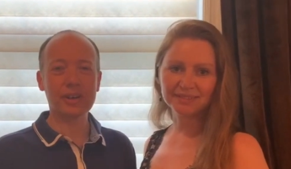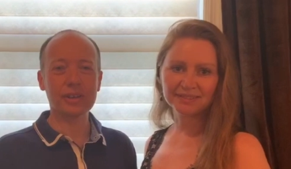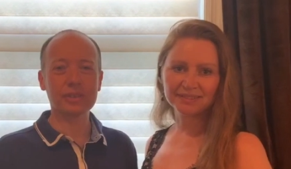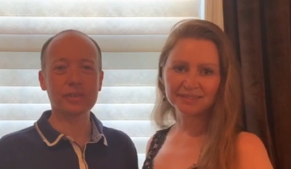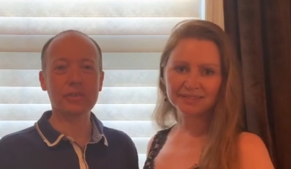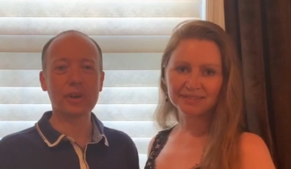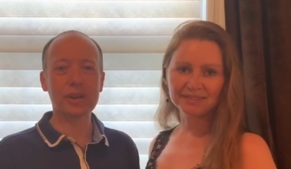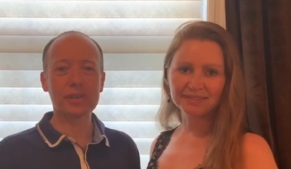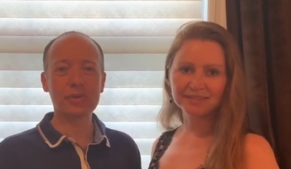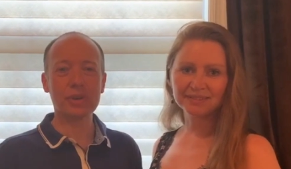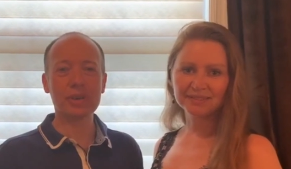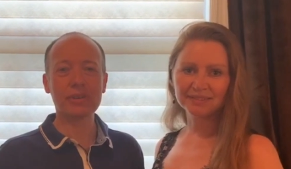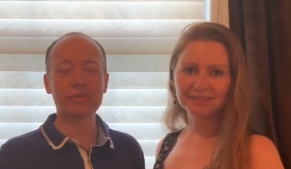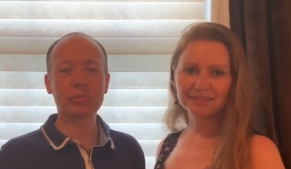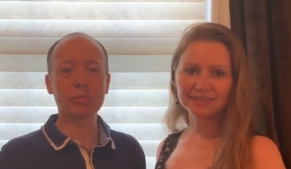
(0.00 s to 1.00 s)
Speaker 1: on
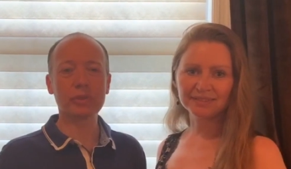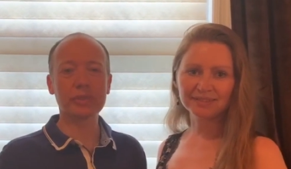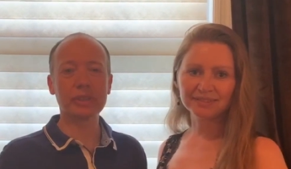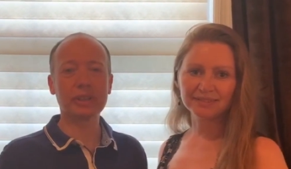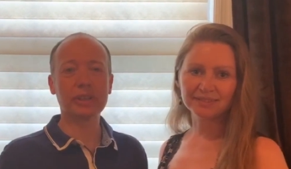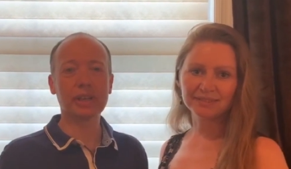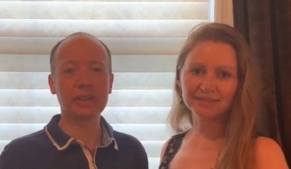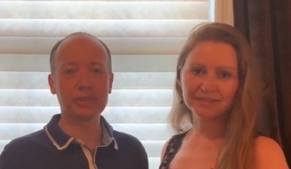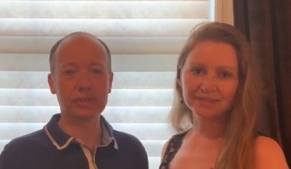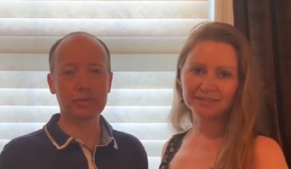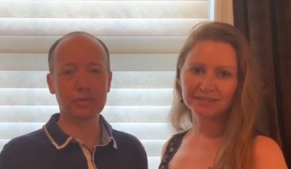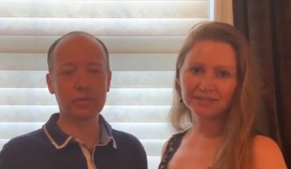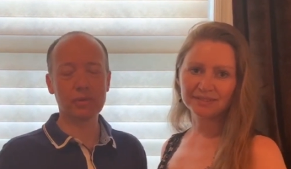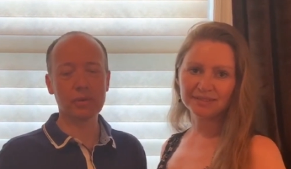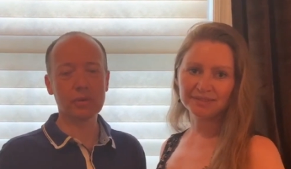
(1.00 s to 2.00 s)
graduating from Riverdale High School.
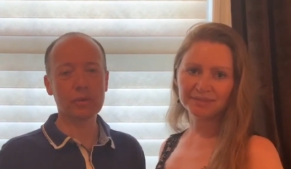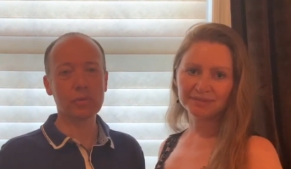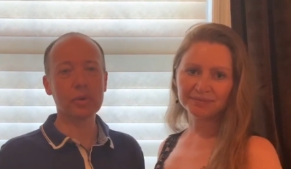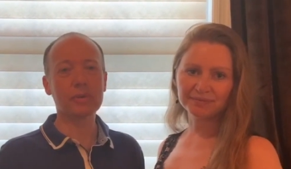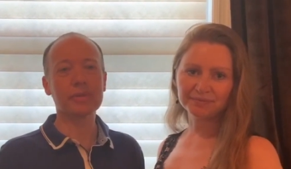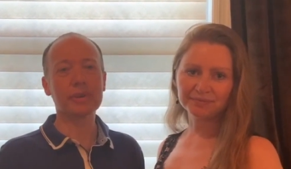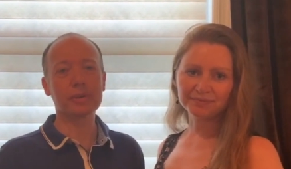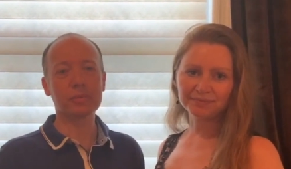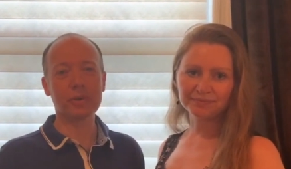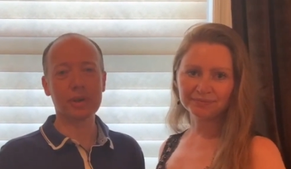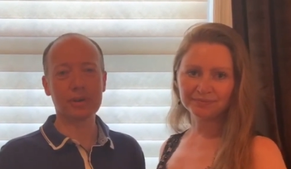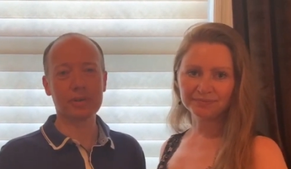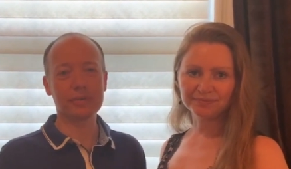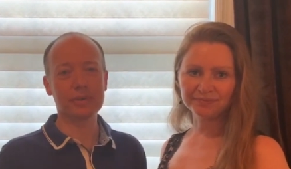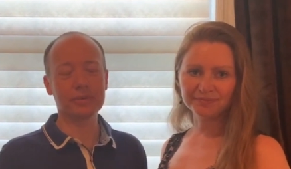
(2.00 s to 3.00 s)
We are very proud
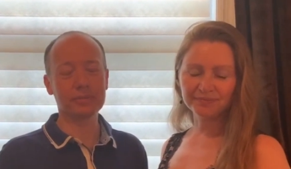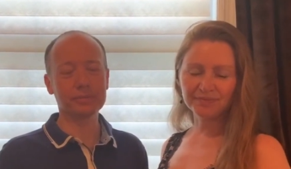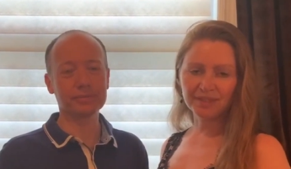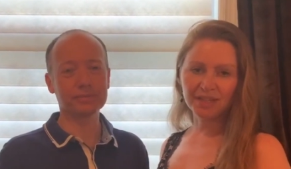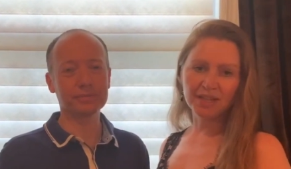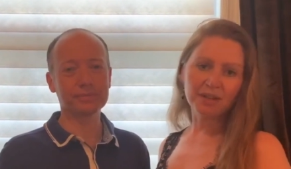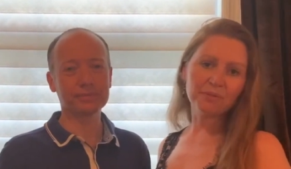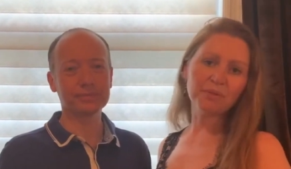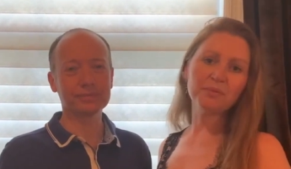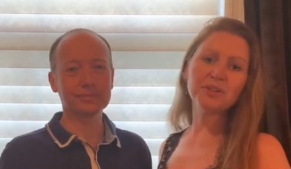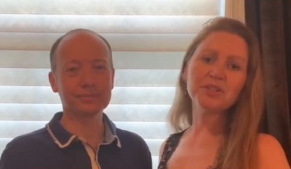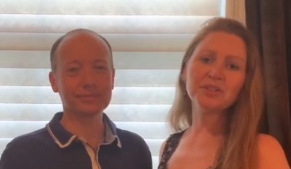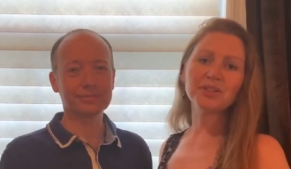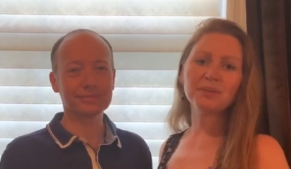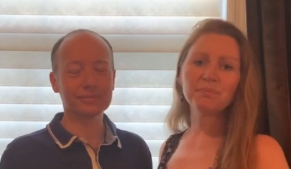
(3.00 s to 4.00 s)

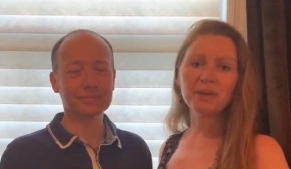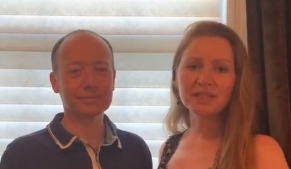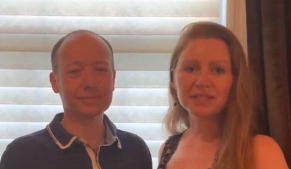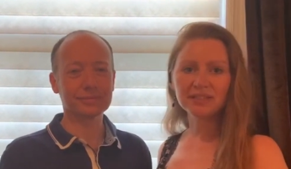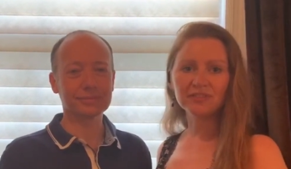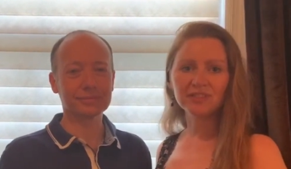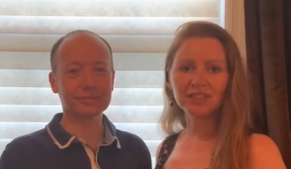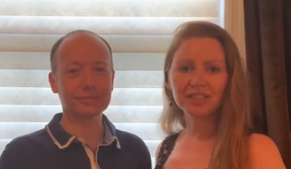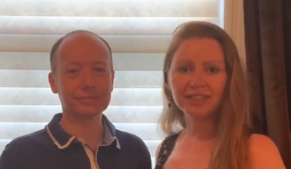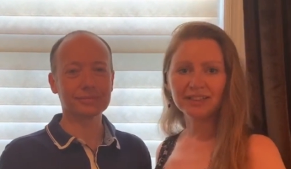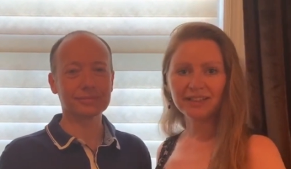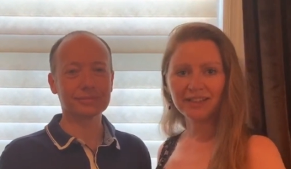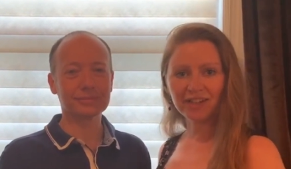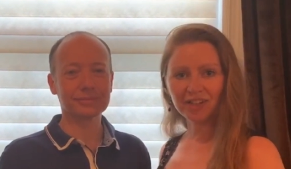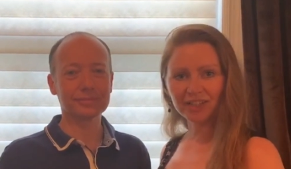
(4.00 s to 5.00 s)
wish you the best of luck in
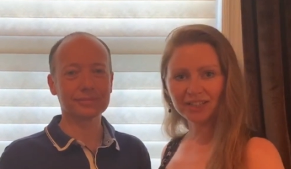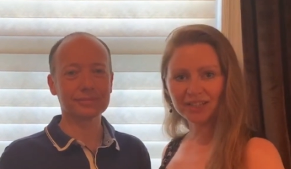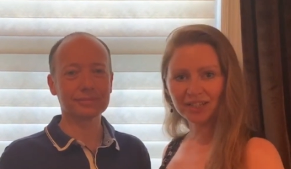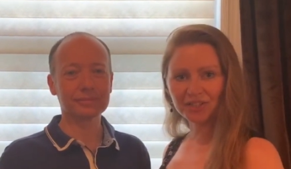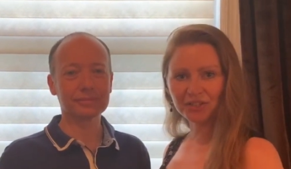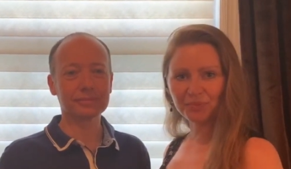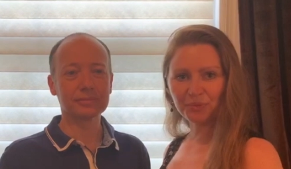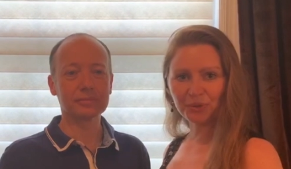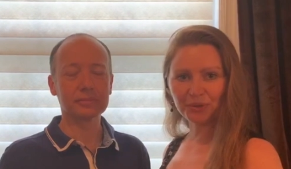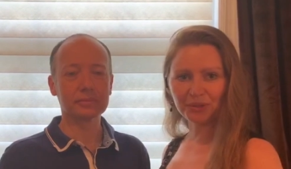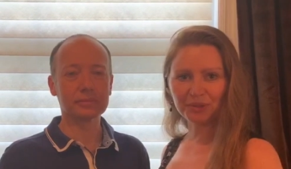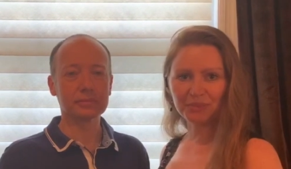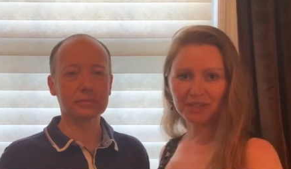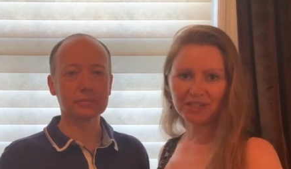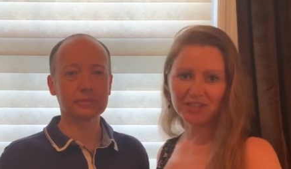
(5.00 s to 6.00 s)
the architecture
Speaker 2: program
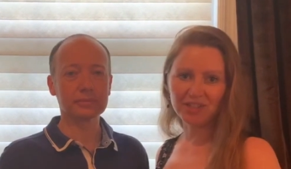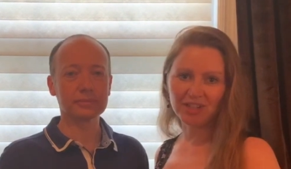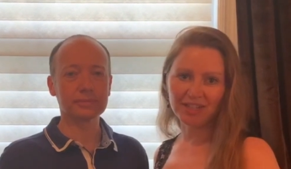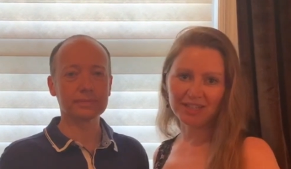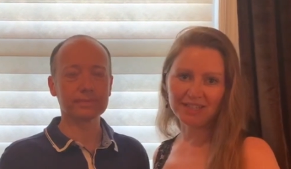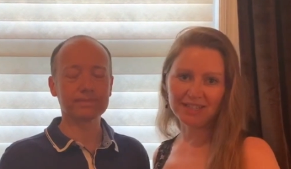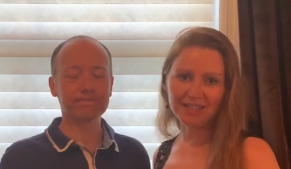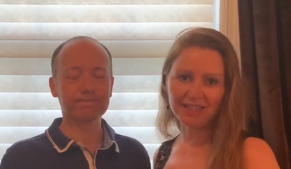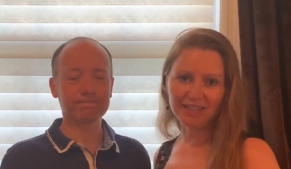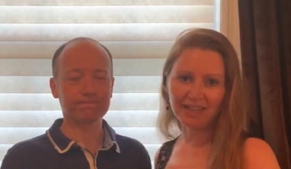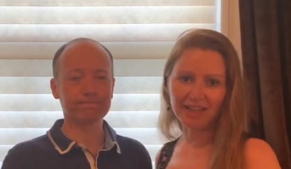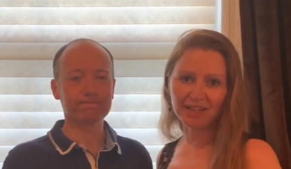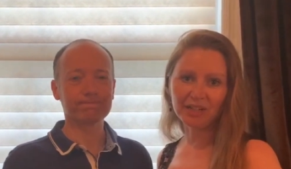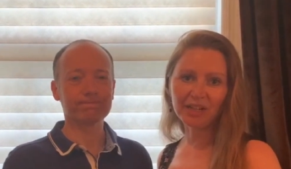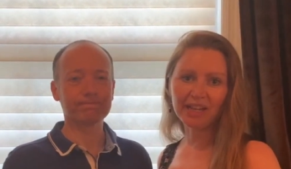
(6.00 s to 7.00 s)
at NJIT
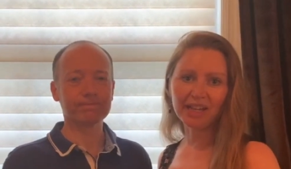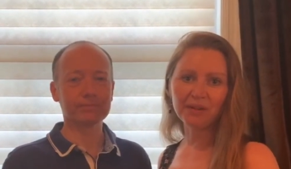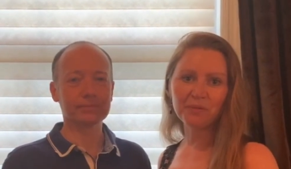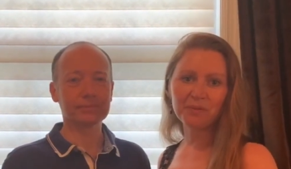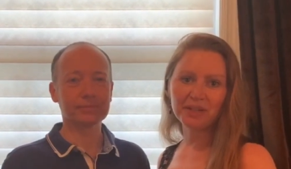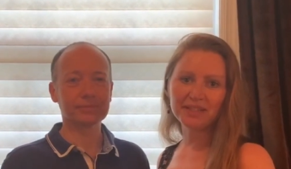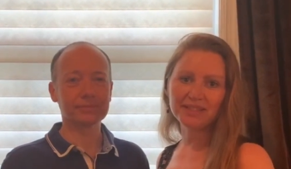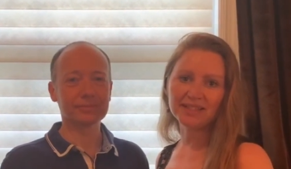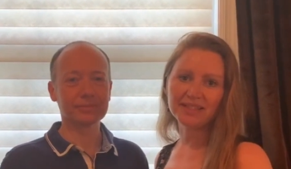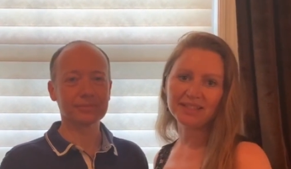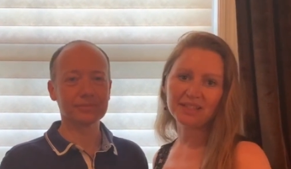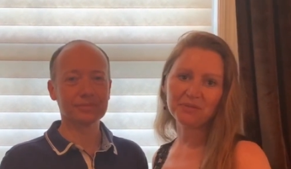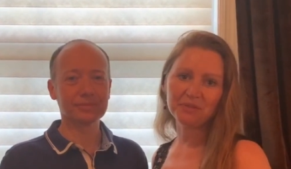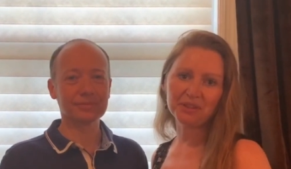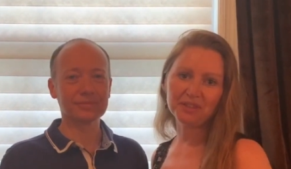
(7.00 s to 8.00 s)
and can't wait to
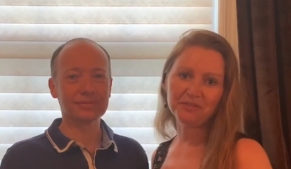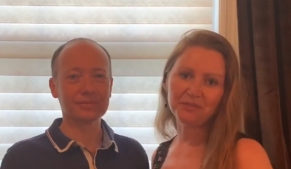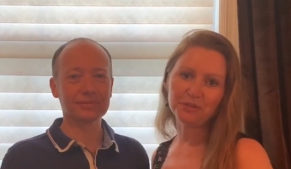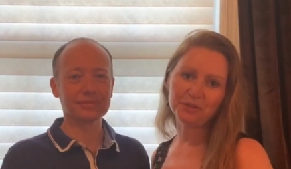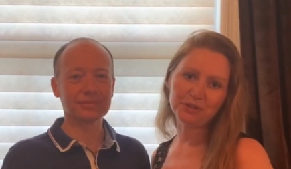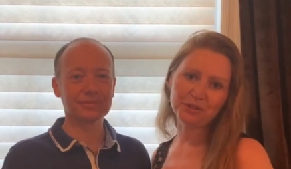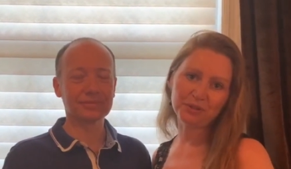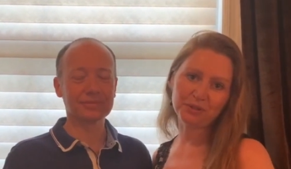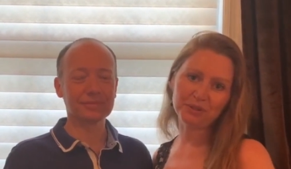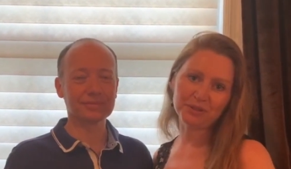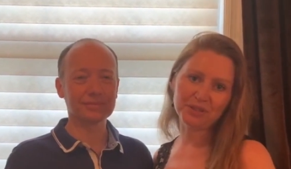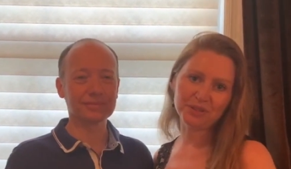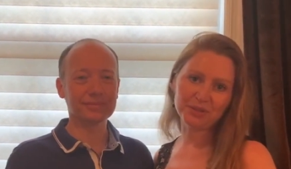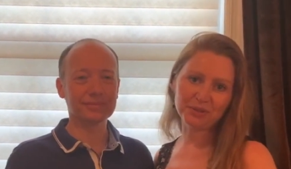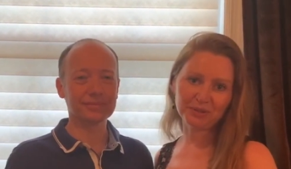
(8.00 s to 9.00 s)
see what the future holds
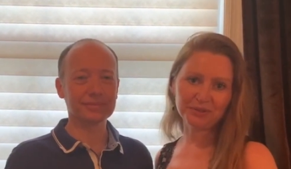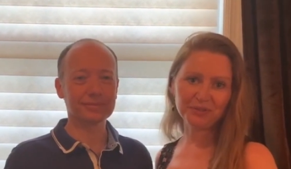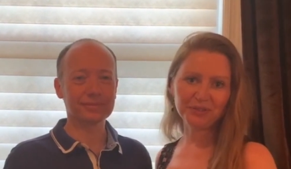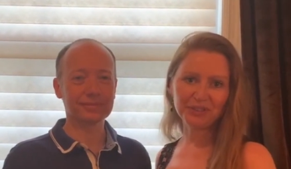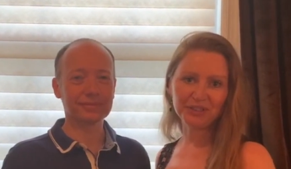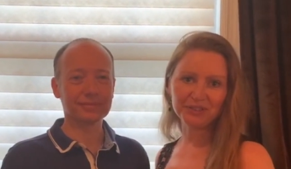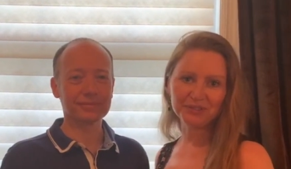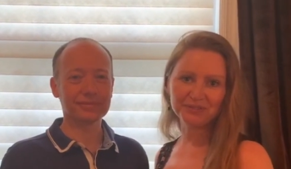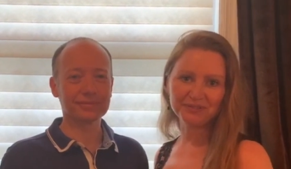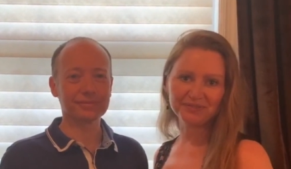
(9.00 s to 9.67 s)
in store for you.